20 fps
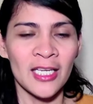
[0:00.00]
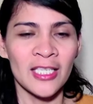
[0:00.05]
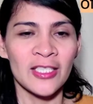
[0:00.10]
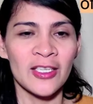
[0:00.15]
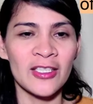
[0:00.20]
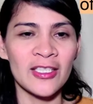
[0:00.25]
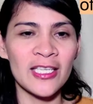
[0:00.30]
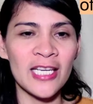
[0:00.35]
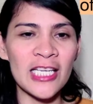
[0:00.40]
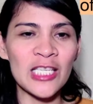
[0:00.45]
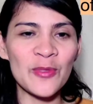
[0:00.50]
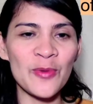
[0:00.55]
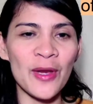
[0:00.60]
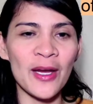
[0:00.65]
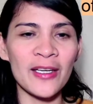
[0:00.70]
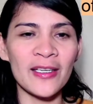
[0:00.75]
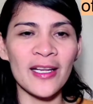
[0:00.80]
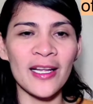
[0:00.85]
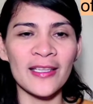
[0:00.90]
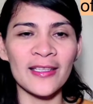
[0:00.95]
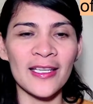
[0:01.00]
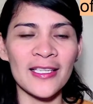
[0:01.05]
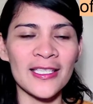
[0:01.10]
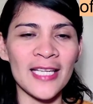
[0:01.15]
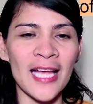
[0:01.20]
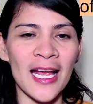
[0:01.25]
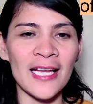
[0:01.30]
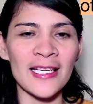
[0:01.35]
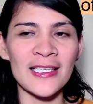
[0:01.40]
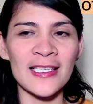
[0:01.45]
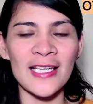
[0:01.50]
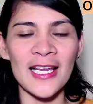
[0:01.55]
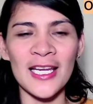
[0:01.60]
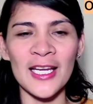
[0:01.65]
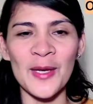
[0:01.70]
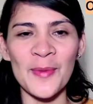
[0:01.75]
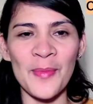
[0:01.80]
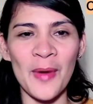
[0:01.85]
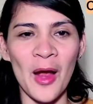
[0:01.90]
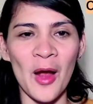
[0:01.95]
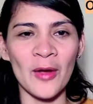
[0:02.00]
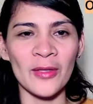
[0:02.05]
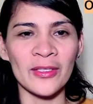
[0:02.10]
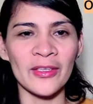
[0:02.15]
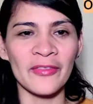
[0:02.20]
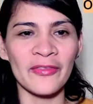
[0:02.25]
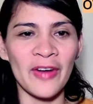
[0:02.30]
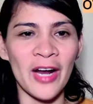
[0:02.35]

So since we are done discussing about the